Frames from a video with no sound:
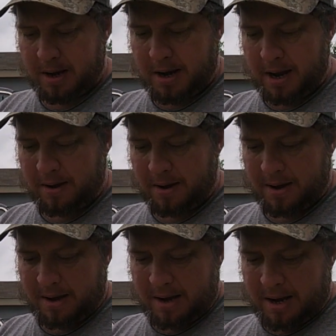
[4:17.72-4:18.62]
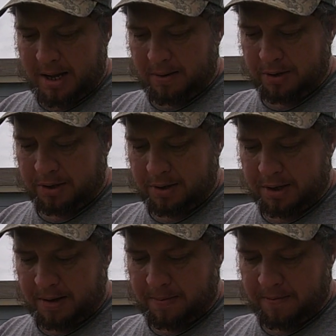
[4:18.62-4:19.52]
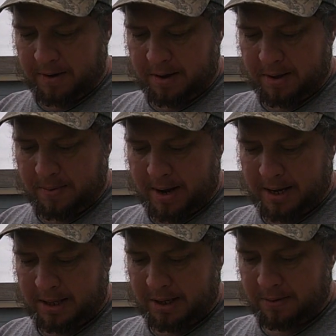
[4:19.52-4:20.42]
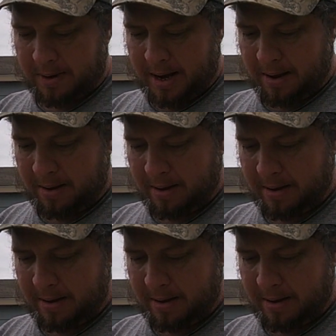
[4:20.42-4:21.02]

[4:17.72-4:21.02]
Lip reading: No, I think we'll just do a separate video. That way I can get this one out.